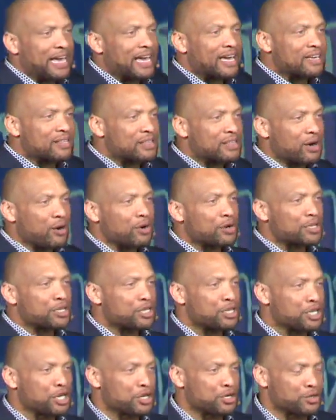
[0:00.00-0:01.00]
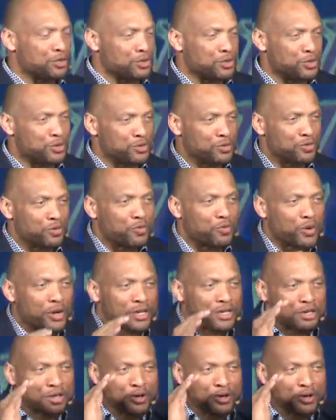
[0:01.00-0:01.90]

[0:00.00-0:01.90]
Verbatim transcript: And though you, with